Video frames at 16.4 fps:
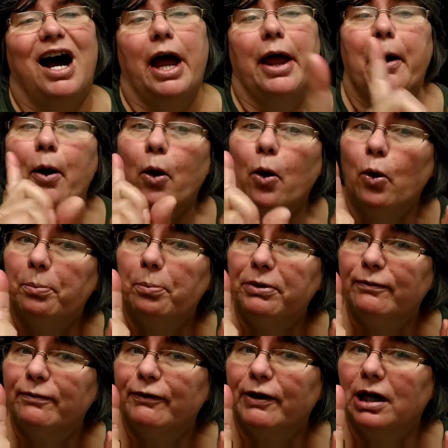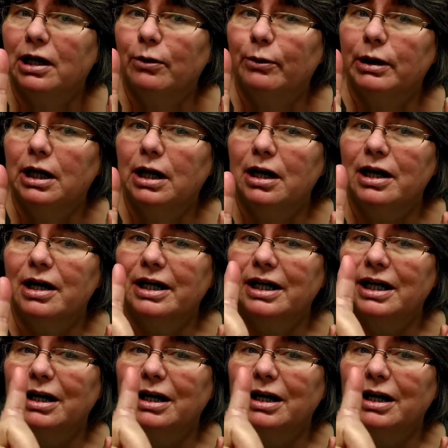I hope you follow along,